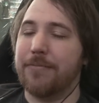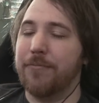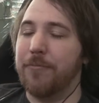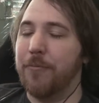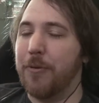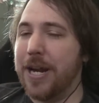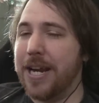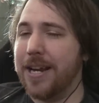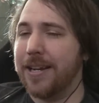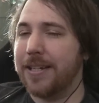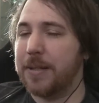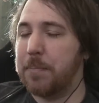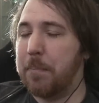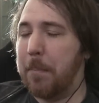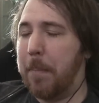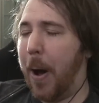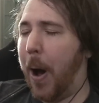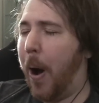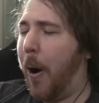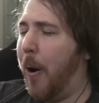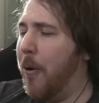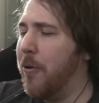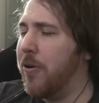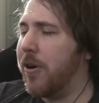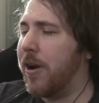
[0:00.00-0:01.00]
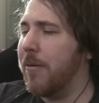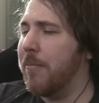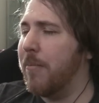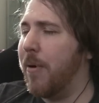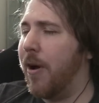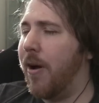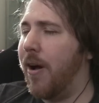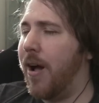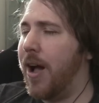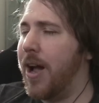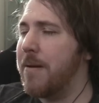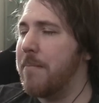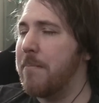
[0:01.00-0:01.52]
week's
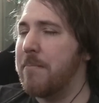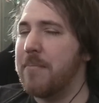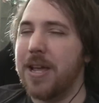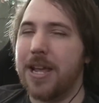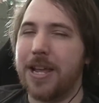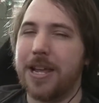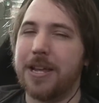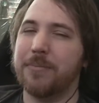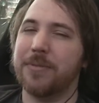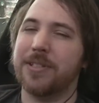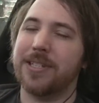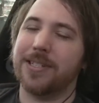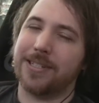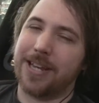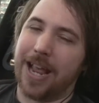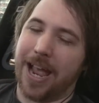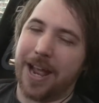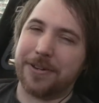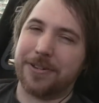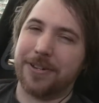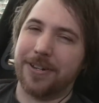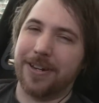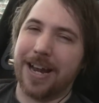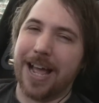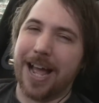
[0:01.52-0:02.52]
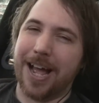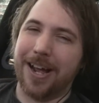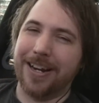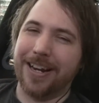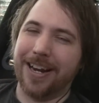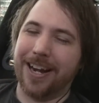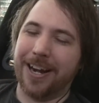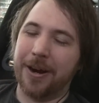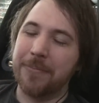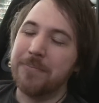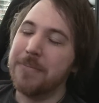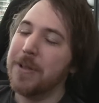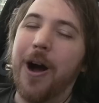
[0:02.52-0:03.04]
Pokemon meme session out
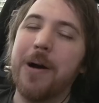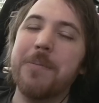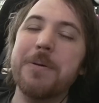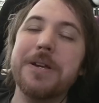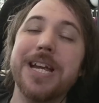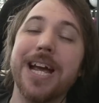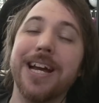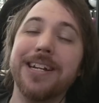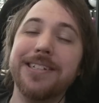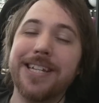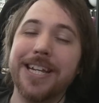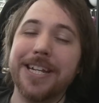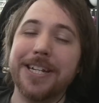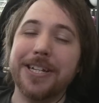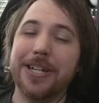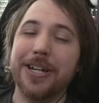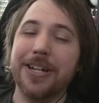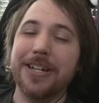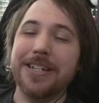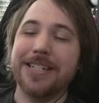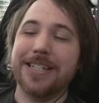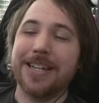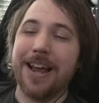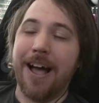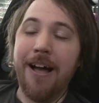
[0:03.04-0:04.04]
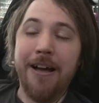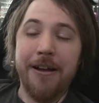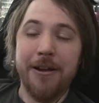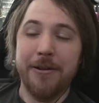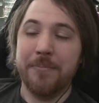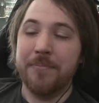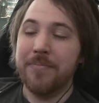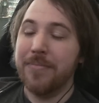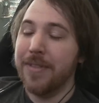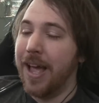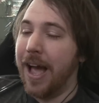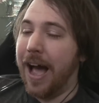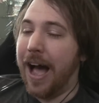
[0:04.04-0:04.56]
here. Hope you guys had a good
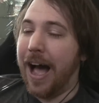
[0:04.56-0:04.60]
time.